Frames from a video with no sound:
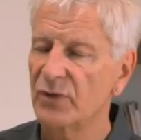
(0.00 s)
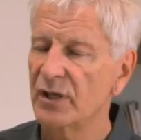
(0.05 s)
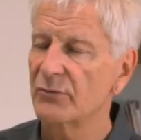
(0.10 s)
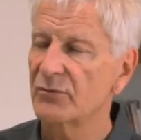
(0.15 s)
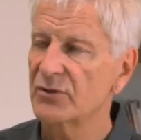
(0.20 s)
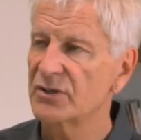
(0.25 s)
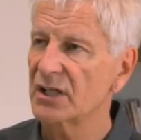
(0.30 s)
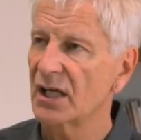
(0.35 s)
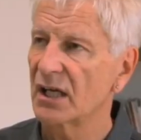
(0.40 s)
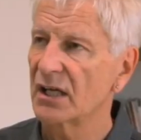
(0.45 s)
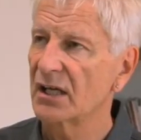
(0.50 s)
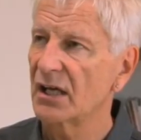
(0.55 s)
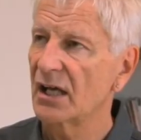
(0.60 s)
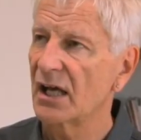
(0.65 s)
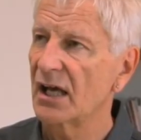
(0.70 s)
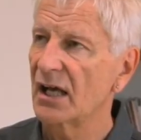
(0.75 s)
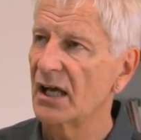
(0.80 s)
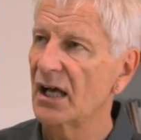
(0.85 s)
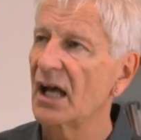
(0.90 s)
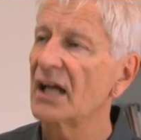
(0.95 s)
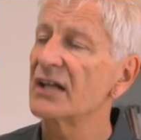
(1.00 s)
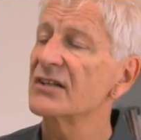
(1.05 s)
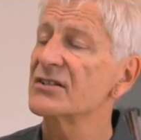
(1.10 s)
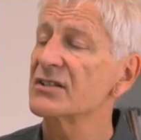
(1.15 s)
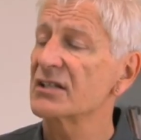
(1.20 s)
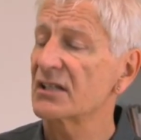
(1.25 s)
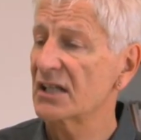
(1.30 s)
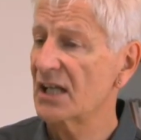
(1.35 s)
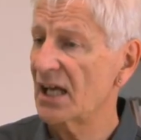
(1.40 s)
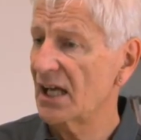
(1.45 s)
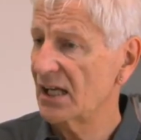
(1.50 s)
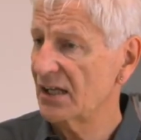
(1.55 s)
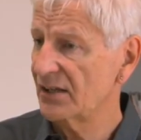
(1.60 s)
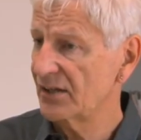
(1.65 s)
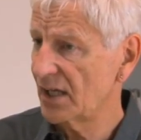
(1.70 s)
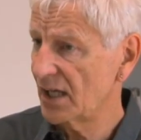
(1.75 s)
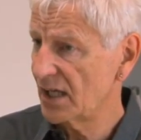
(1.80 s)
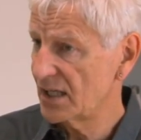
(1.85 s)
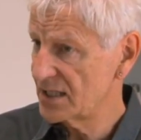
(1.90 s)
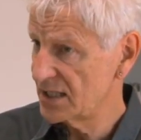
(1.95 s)
we would
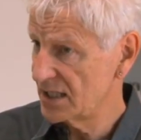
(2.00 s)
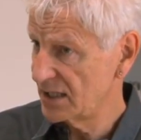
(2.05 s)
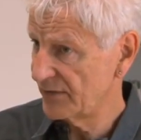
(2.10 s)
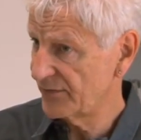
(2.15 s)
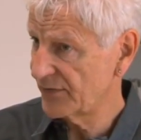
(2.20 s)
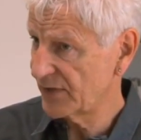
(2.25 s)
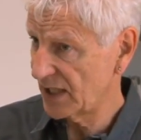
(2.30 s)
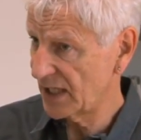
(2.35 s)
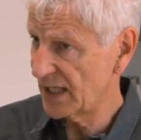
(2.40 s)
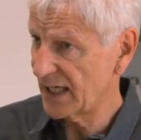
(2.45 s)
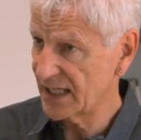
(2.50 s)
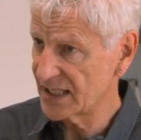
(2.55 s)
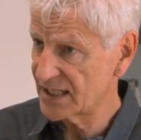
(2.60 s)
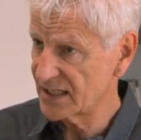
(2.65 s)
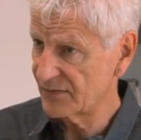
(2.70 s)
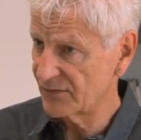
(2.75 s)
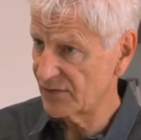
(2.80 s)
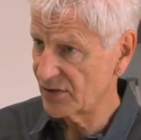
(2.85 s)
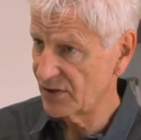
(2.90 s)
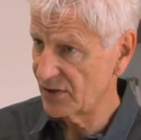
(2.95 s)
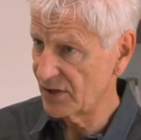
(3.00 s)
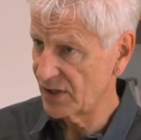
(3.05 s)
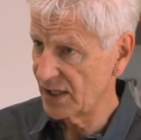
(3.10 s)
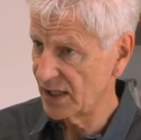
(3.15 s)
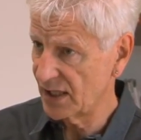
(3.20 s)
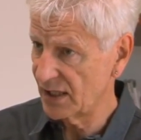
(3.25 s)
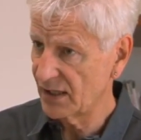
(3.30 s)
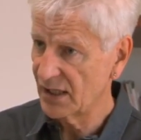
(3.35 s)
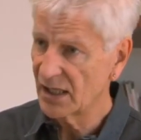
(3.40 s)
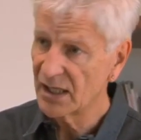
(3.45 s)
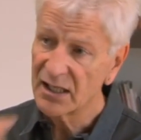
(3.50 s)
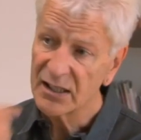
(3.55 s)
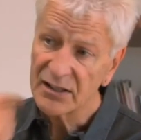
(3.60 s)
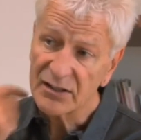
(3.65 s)
underline the idea of collective learning.